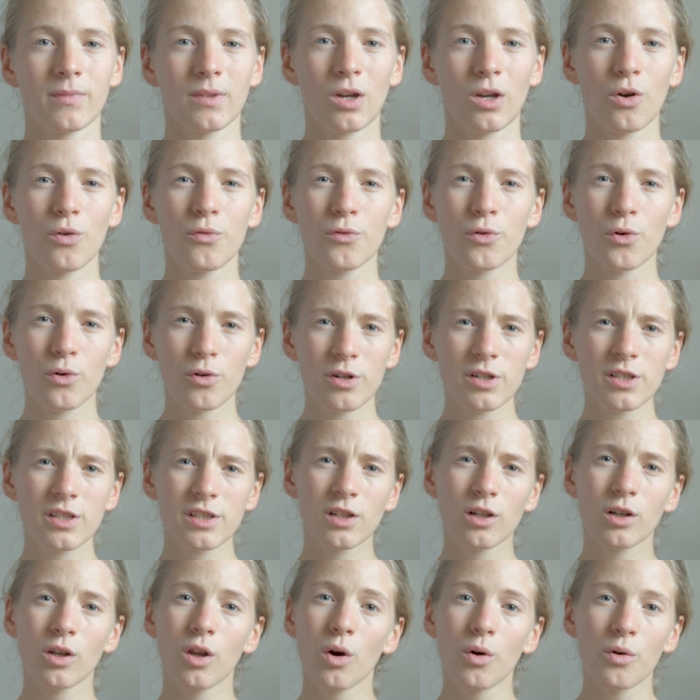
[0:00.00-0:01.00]
Of course,
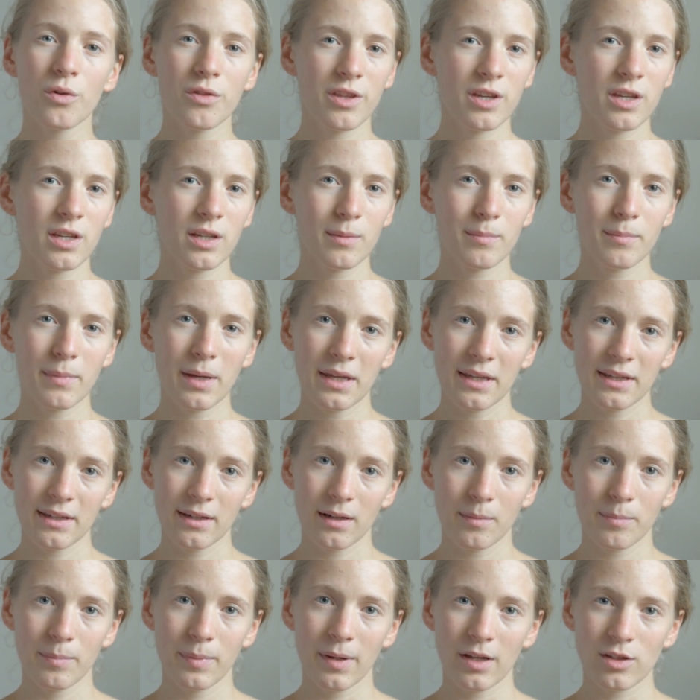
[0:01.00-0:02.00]
clothing,
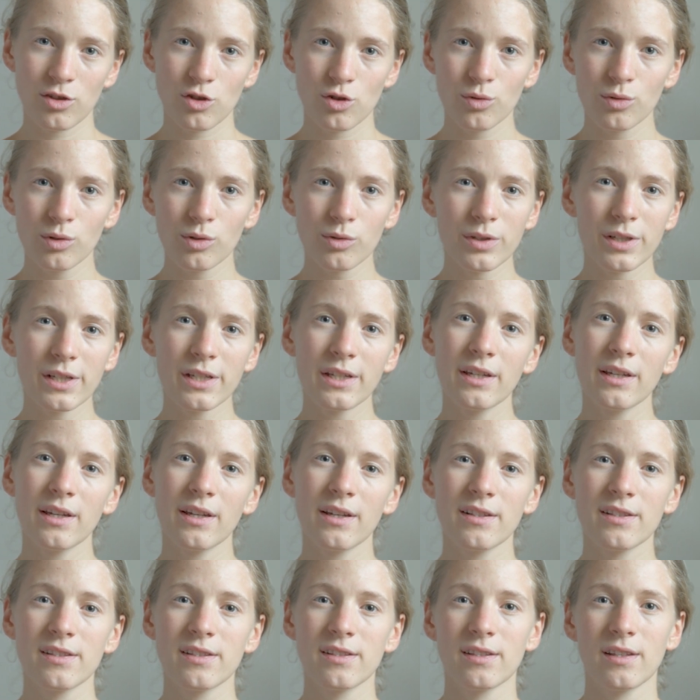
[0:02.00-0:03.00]
makeup, and jewelry
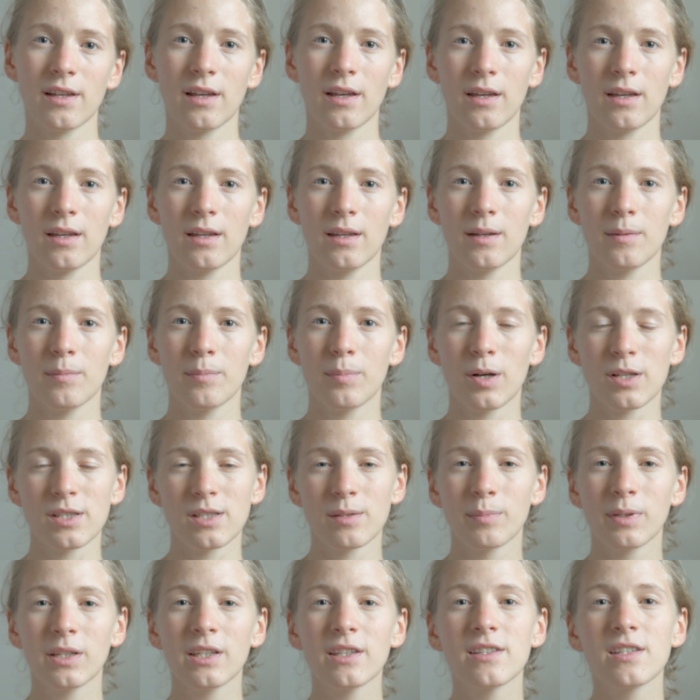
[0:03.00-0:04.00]
is a
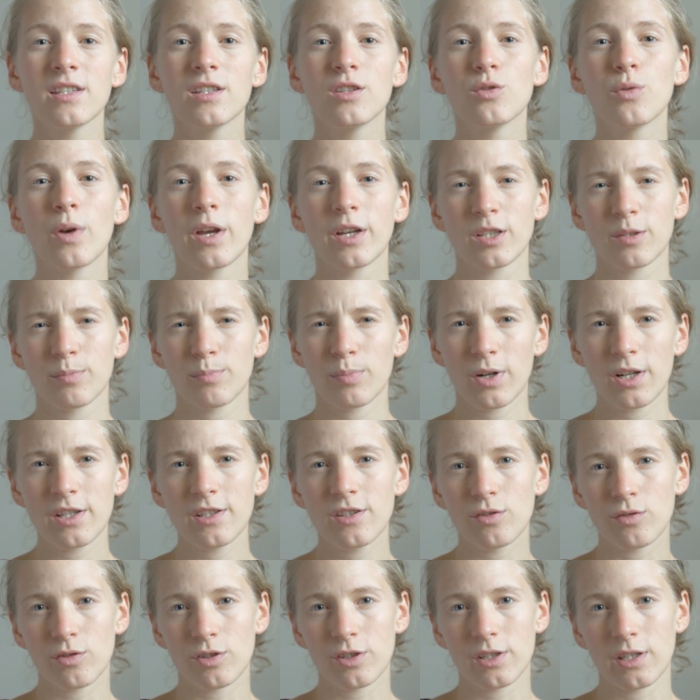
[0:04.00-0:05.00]
possibility to
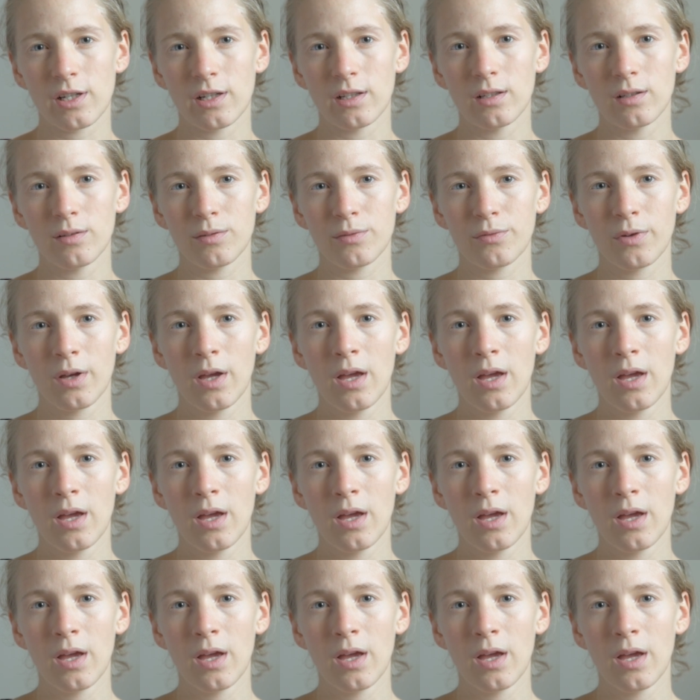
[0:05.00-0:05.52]
express yourself,